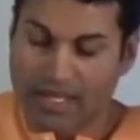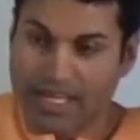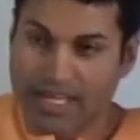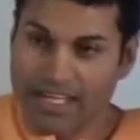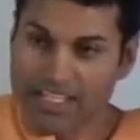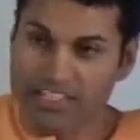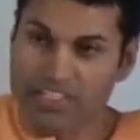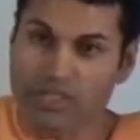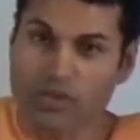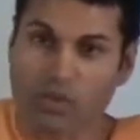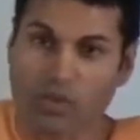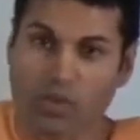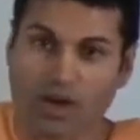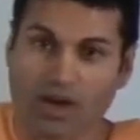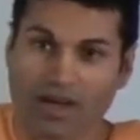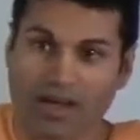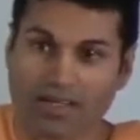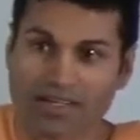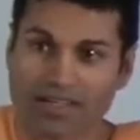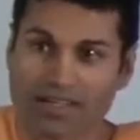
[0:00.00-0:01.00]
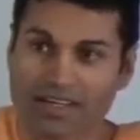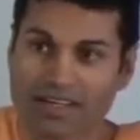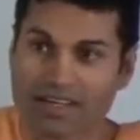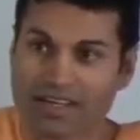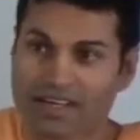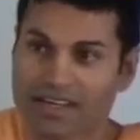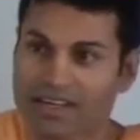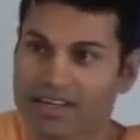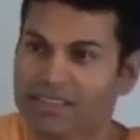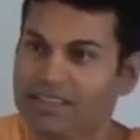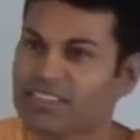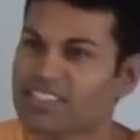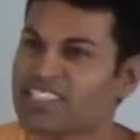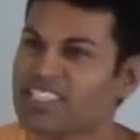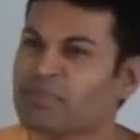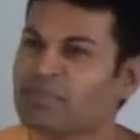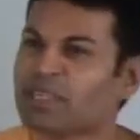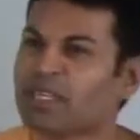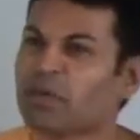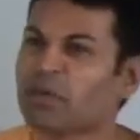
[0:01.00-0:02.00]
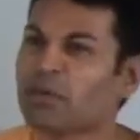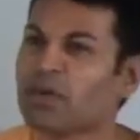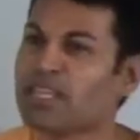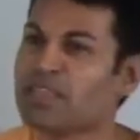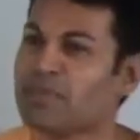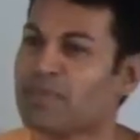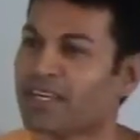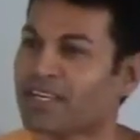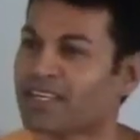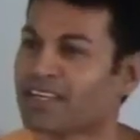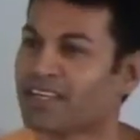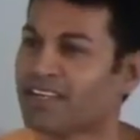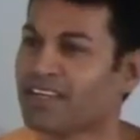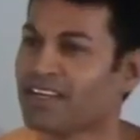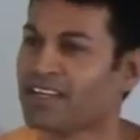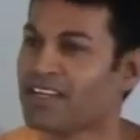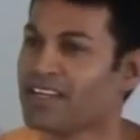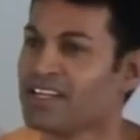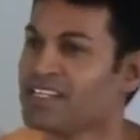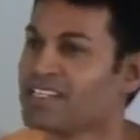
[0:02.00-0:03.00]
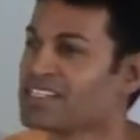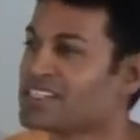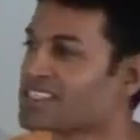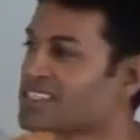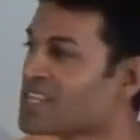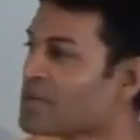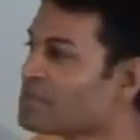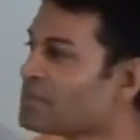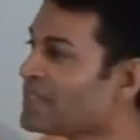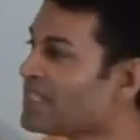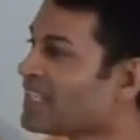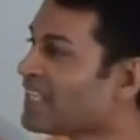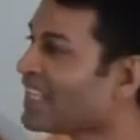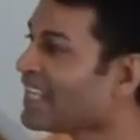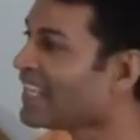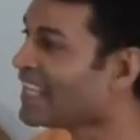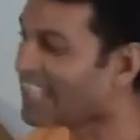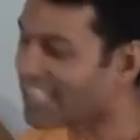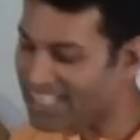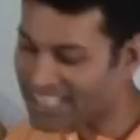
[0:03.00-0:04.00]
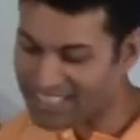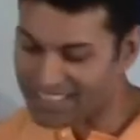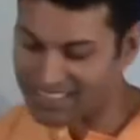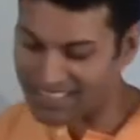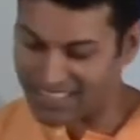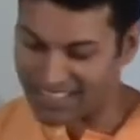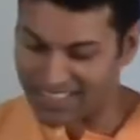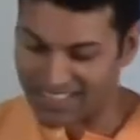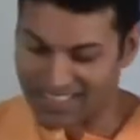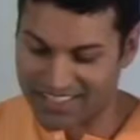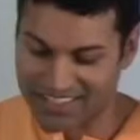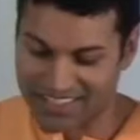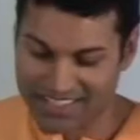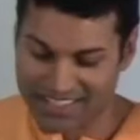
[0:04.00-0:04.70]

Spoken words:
As you walk, there's something rhythmic, something healing